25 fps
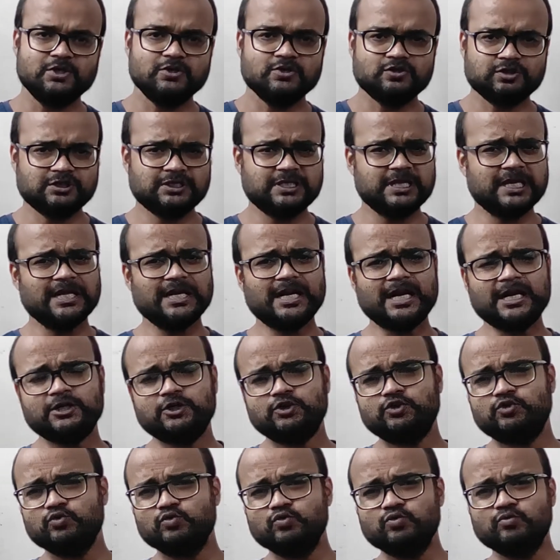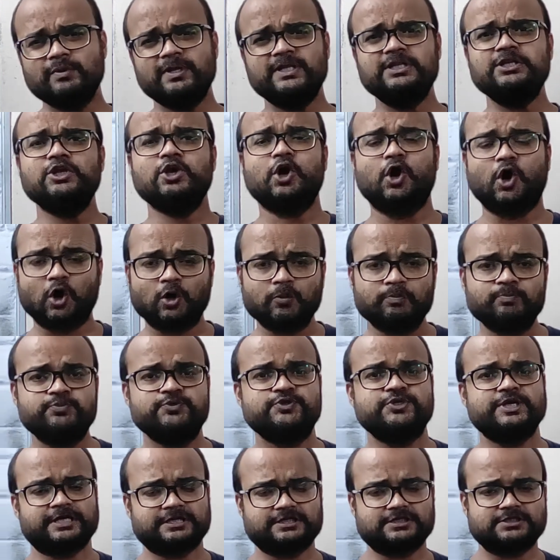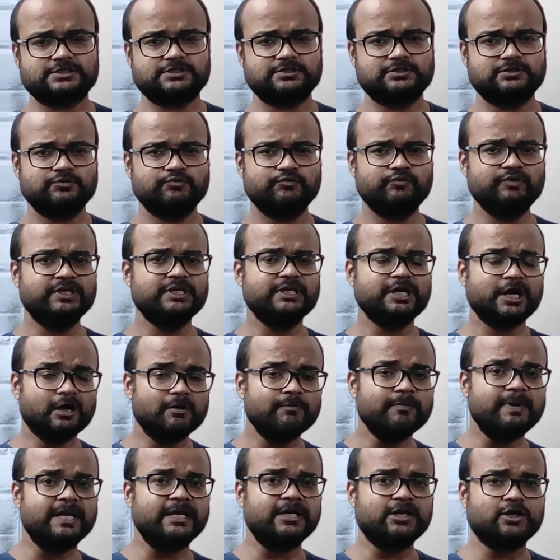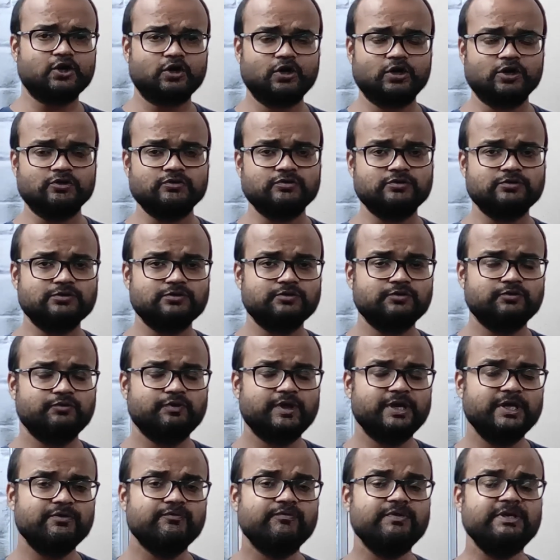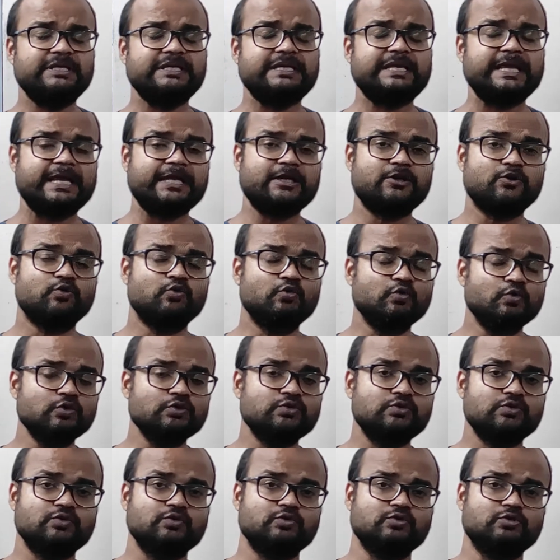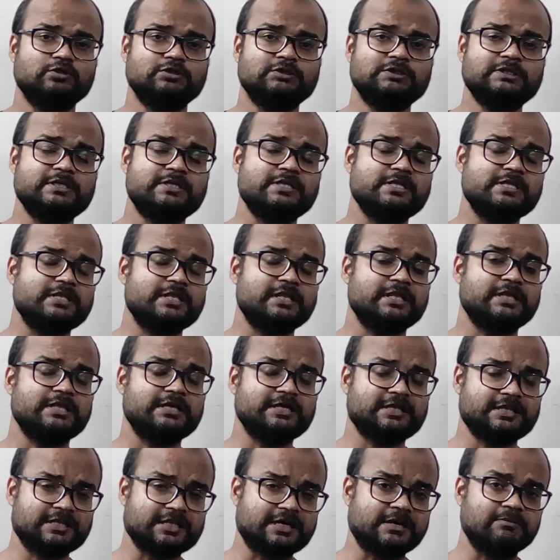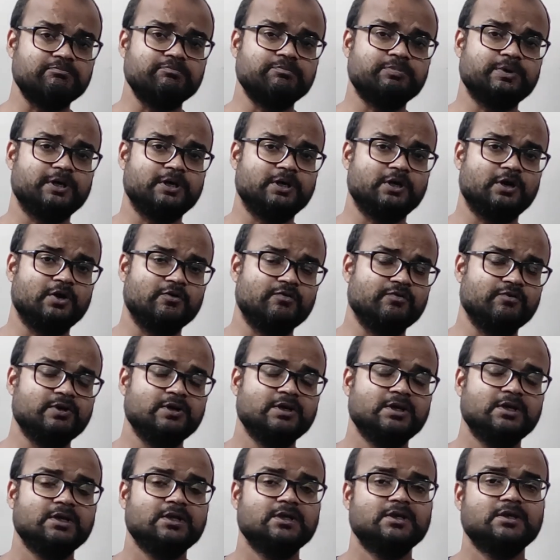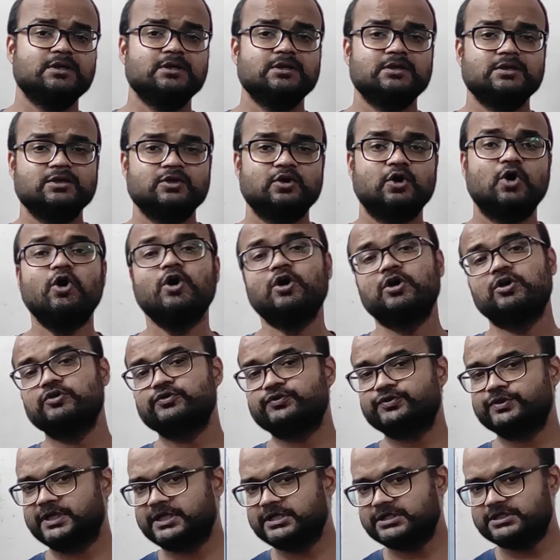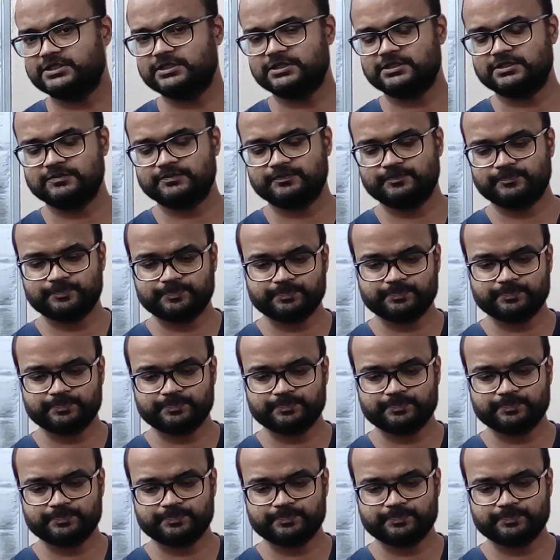So there are too many objects we come across where we can go through. This is an example of hollow cylinder.